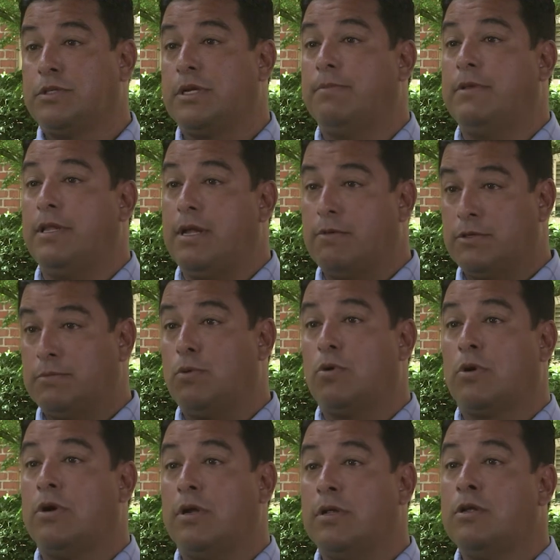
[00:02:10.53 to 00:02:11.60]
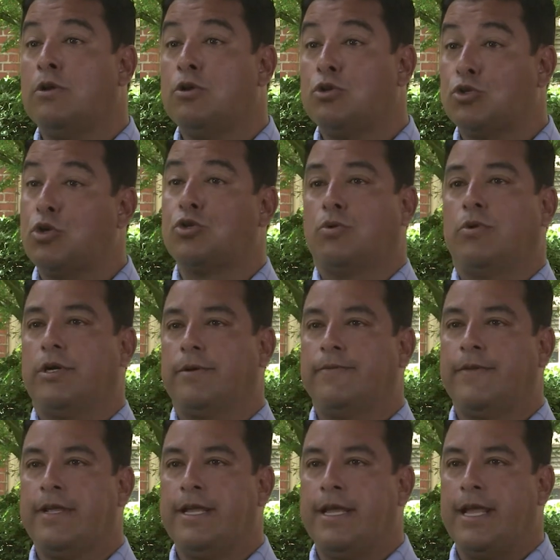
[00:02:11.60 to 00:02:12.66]
something that was more social work.
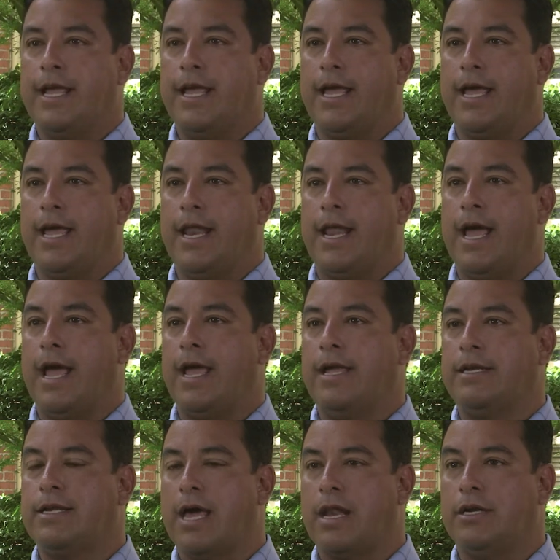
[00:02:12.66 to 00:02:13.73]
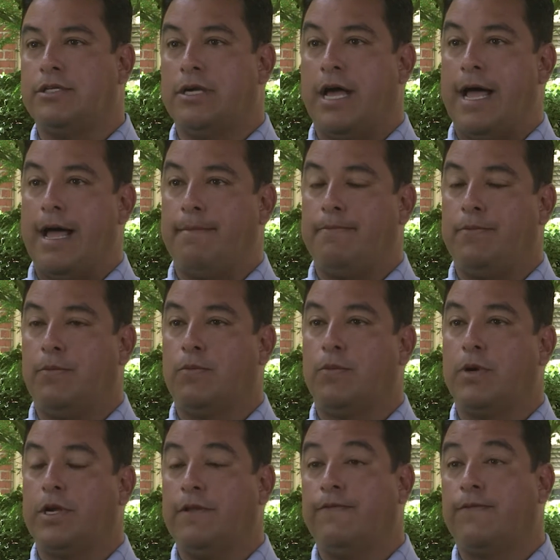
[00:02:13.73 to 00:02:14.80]
And I got a job
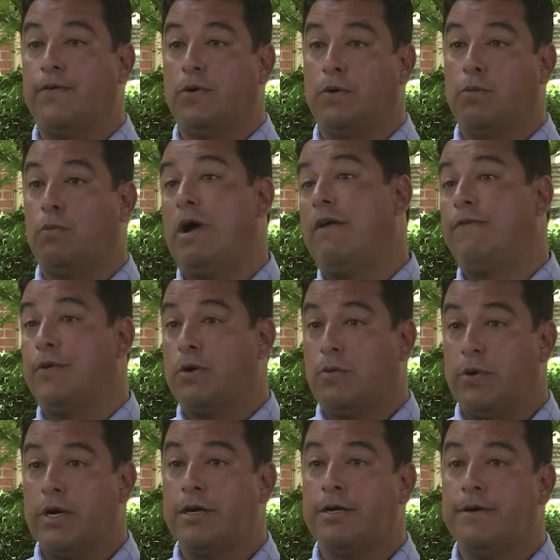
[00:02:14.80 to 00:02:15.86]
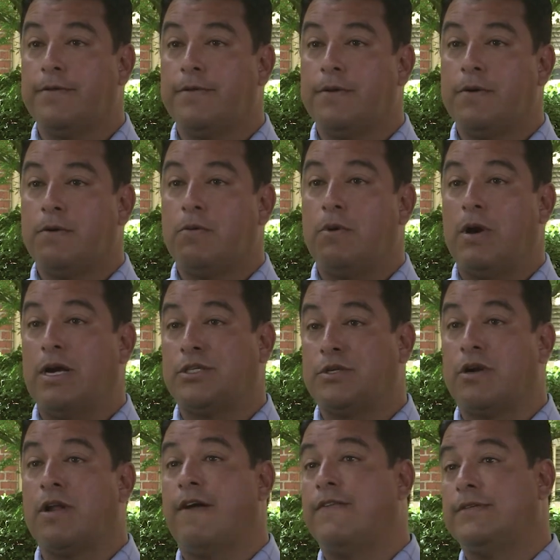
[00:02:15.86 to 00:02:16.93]
working for Wellfooter Work, where I
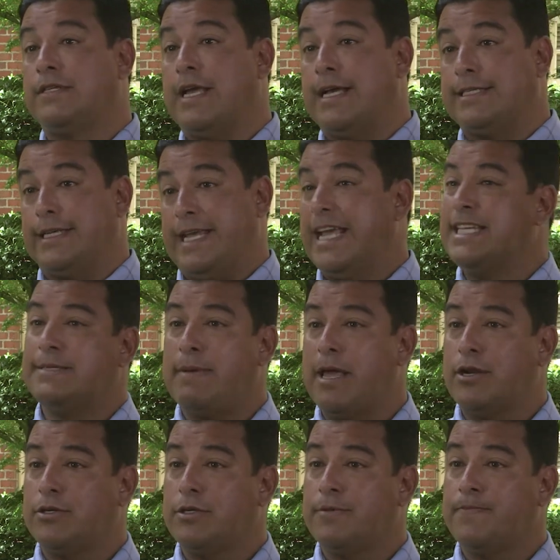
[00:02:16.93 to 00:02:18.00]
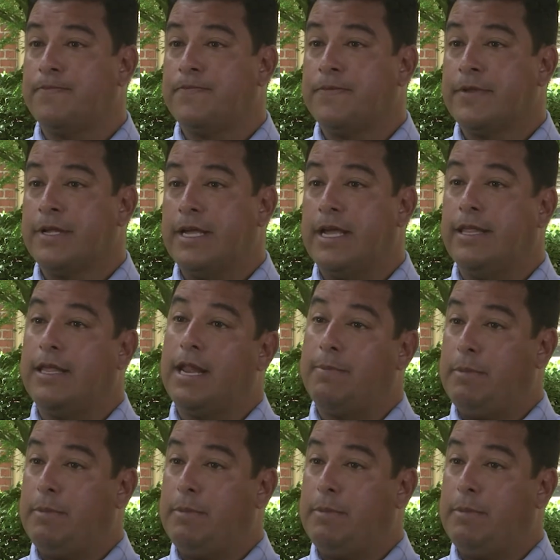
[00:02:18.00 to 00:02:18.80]
started off as a case manager, and then I